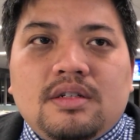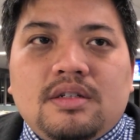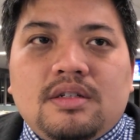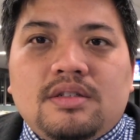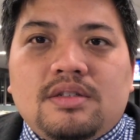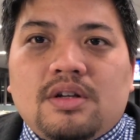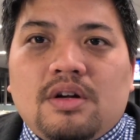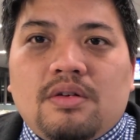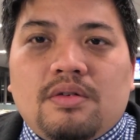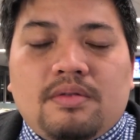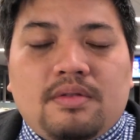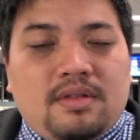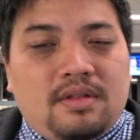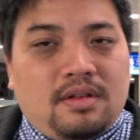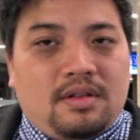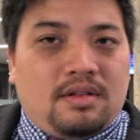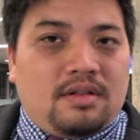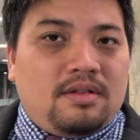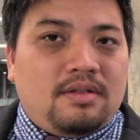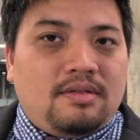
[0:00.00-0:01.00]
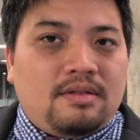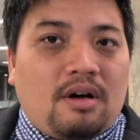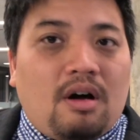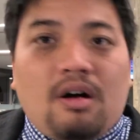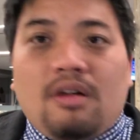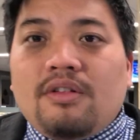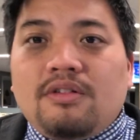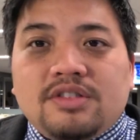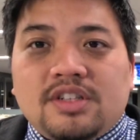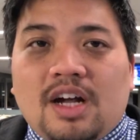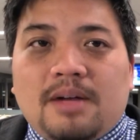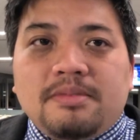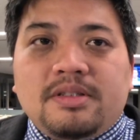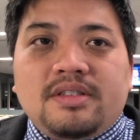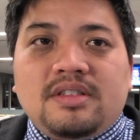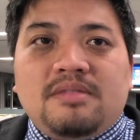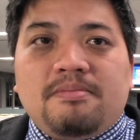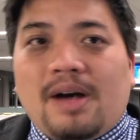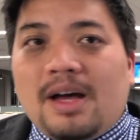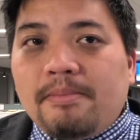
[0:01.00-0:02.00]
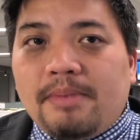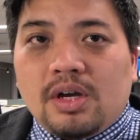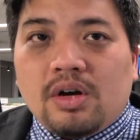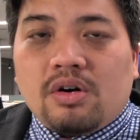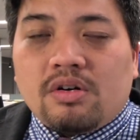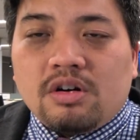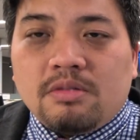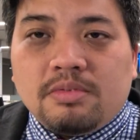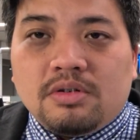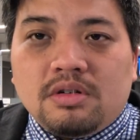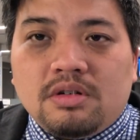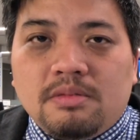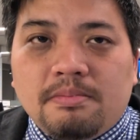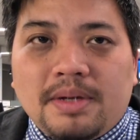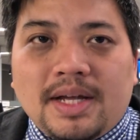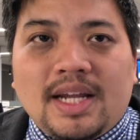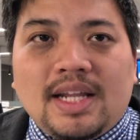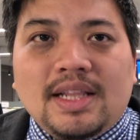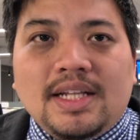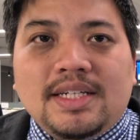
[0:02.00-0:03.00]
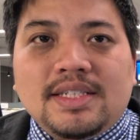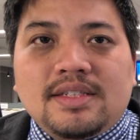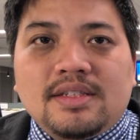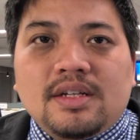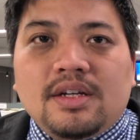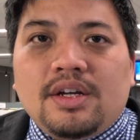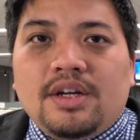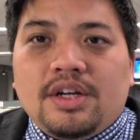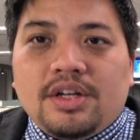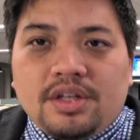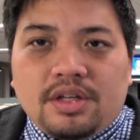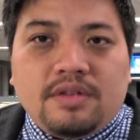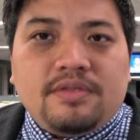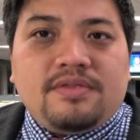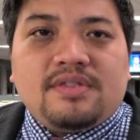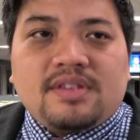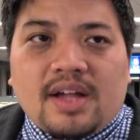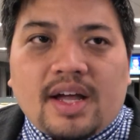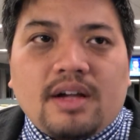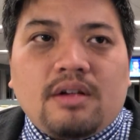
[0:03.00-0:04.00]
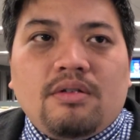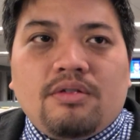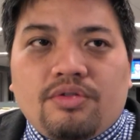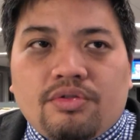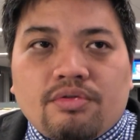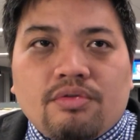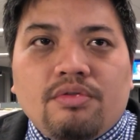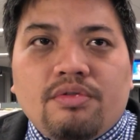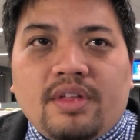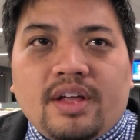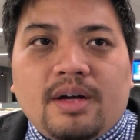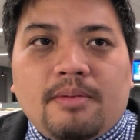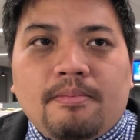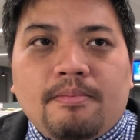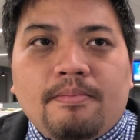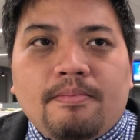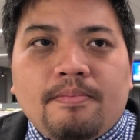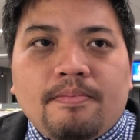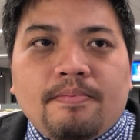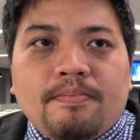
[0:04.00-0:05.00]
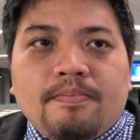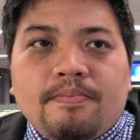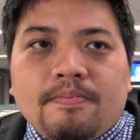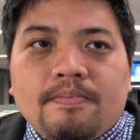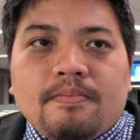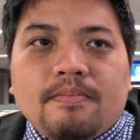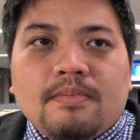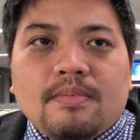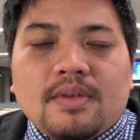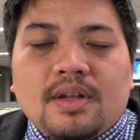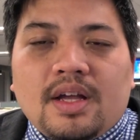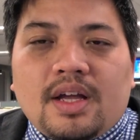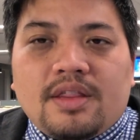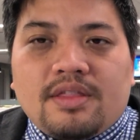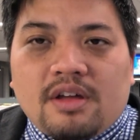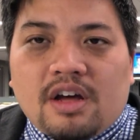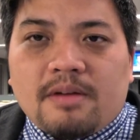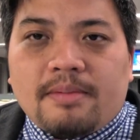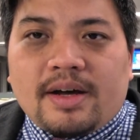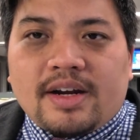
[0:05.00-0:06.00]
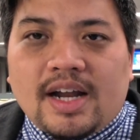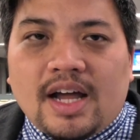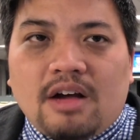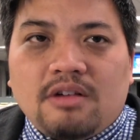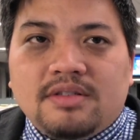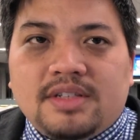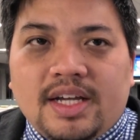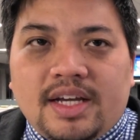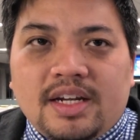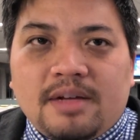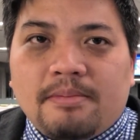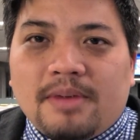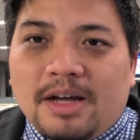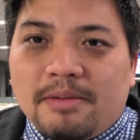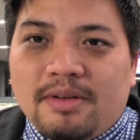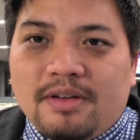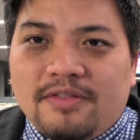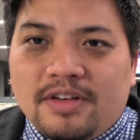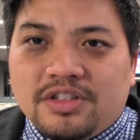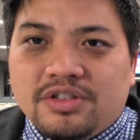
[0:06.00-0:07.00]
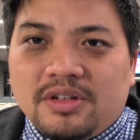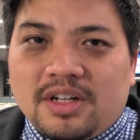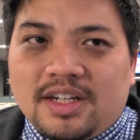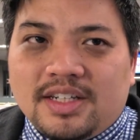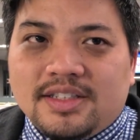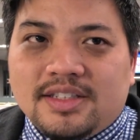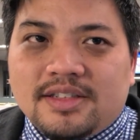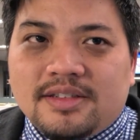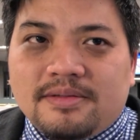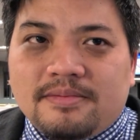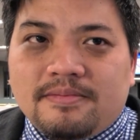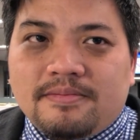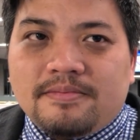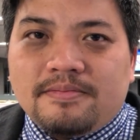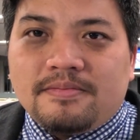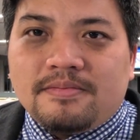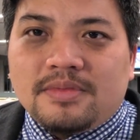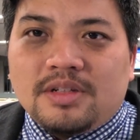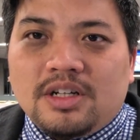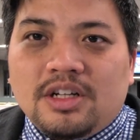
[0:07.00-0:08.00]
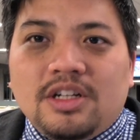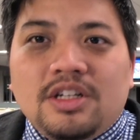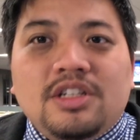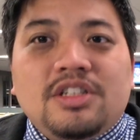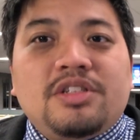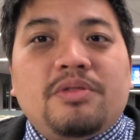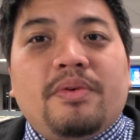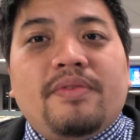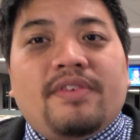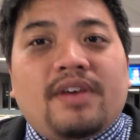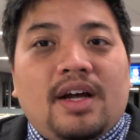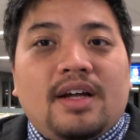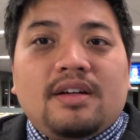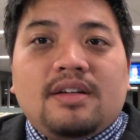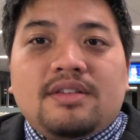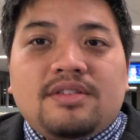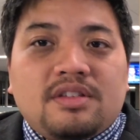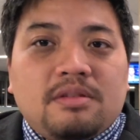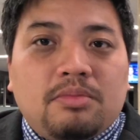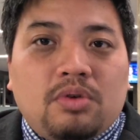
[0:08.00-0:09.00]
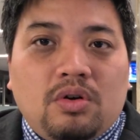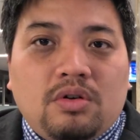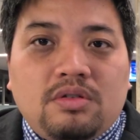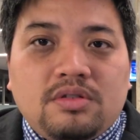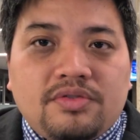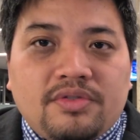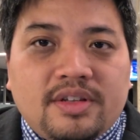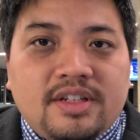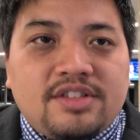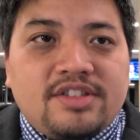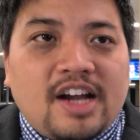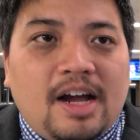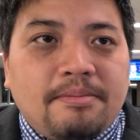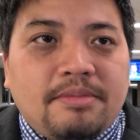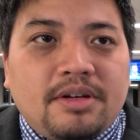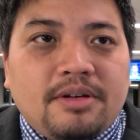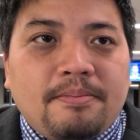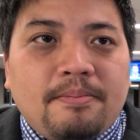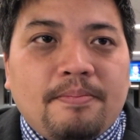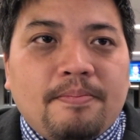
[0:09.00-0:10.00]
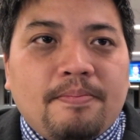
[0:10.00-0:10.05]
So all those options might be horrible, but at least you've cycled through them and thought about how data might be visualized. So we've got some goals for this chapter.